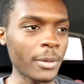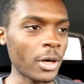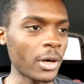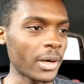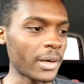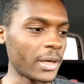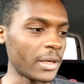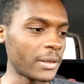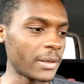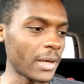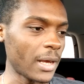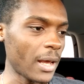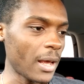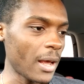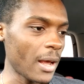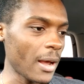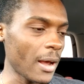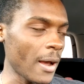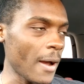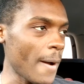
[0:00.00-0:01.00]
bargaining.
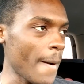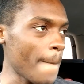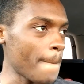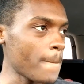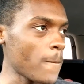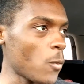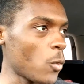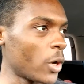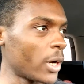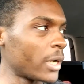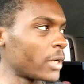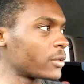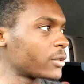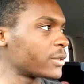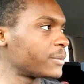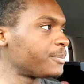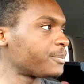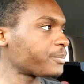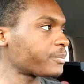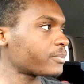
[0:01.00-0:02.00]
What
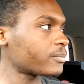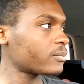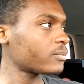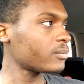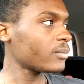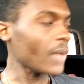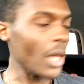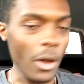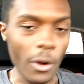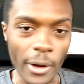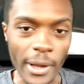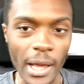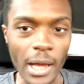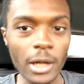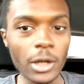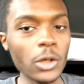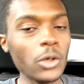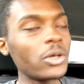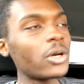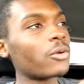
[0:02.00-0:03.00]
else? Oh
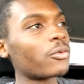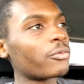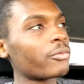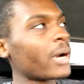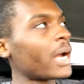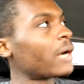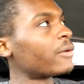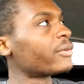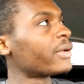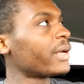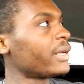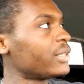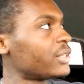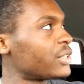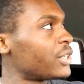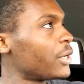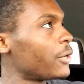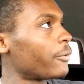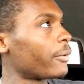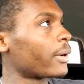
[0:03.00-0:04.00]
yeah, look around the
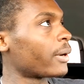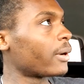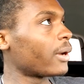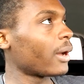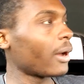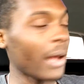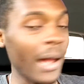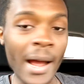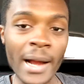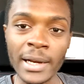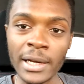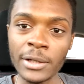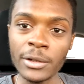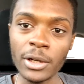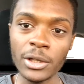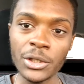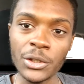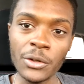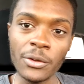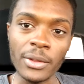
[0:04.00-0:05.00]
interior. I did
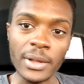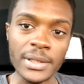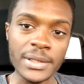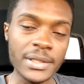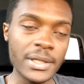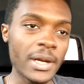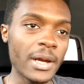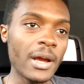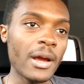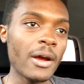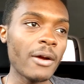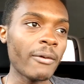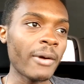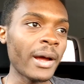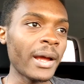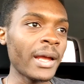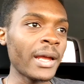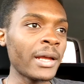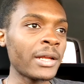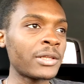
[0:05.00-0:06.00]
not do this.
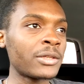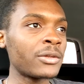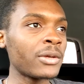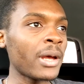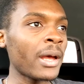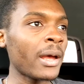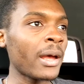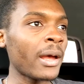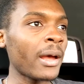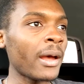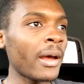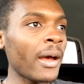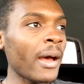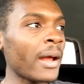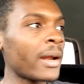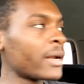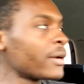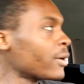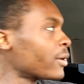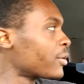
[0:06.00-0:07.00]
Right?
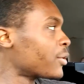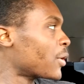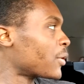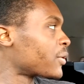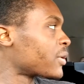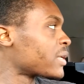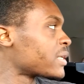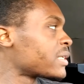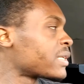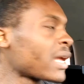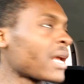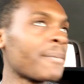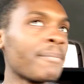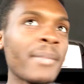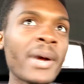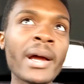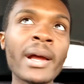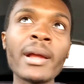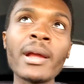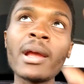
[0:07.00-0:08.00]
I did not notice
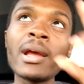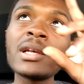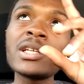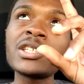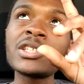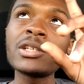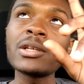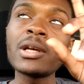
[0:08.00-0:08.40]
that my